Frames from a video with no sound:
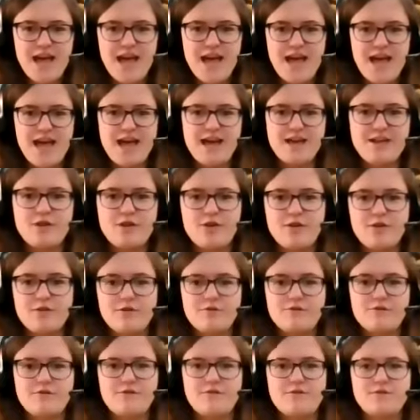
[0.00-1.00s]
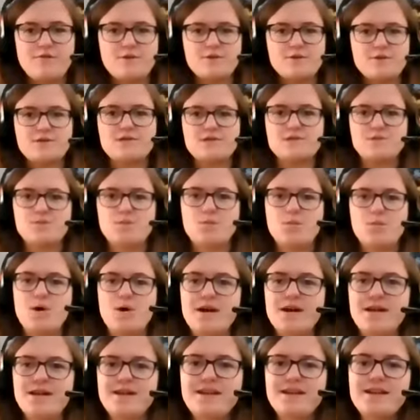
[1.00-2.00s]
And our first
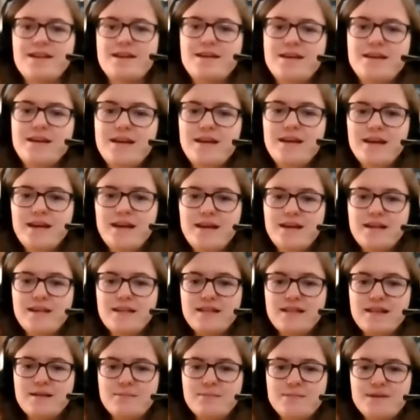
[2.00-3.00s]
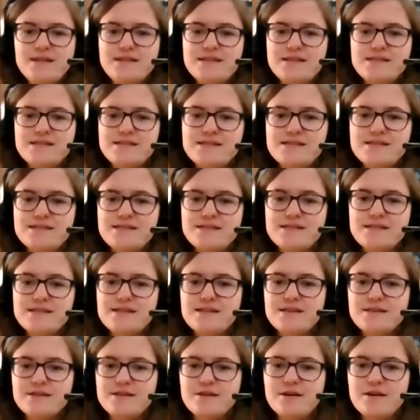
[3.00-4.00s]
one, let me
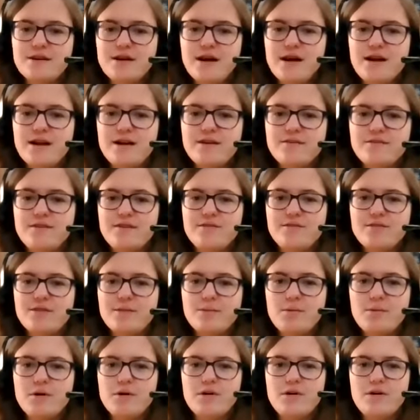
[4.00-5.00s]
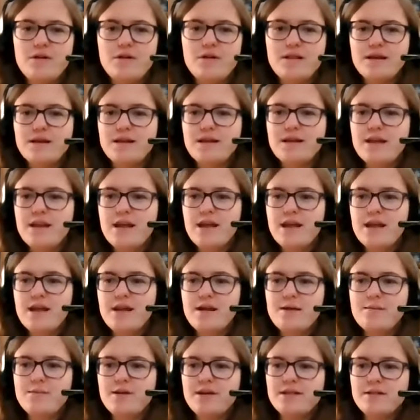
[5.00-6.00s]
see here. I have given them all a
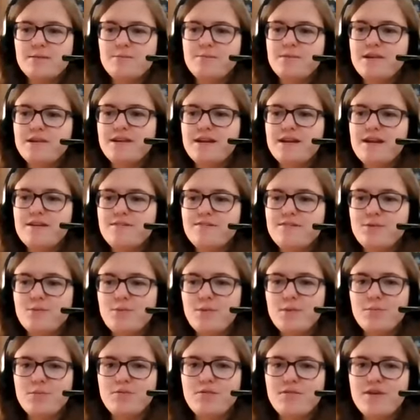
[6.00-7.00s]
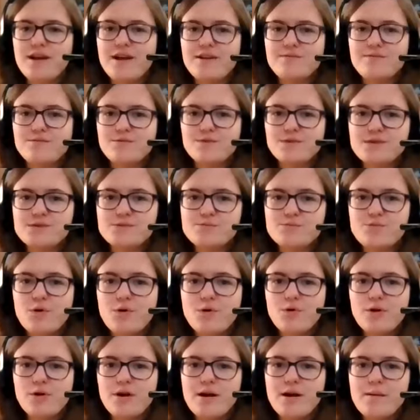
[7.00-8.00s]
name in the PDF that we provided for this
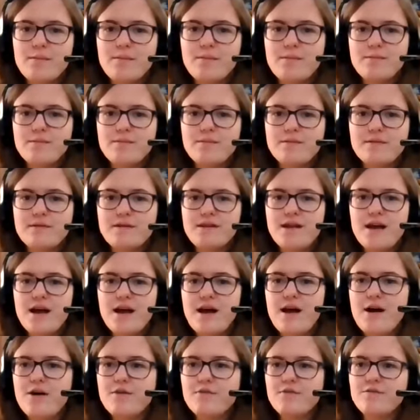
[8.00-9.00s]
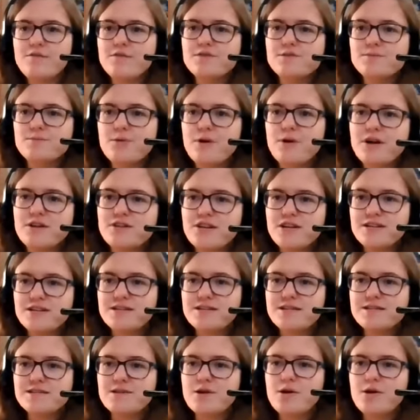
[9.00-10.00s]
program. Yeah, our first
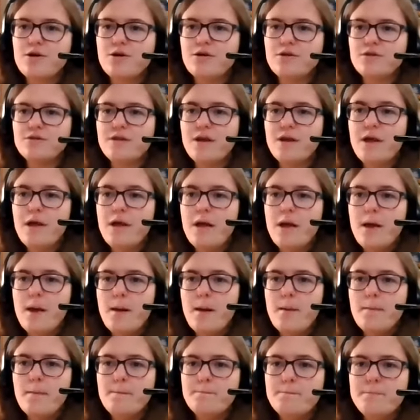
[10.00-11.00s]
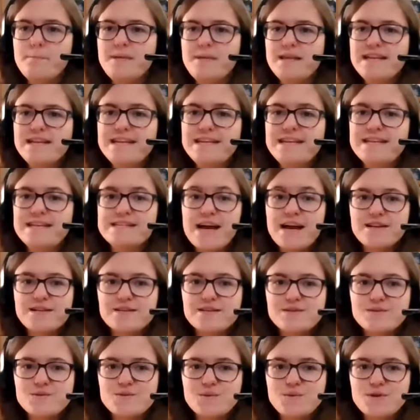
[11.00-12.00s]
project is called Mini
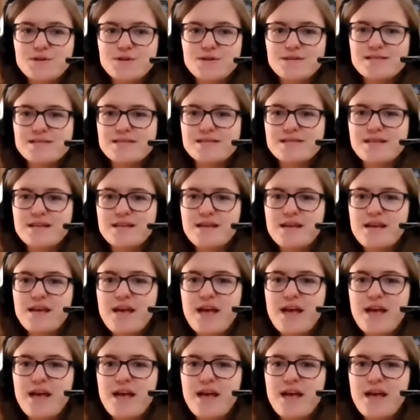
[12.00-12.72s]
Dinosaurs.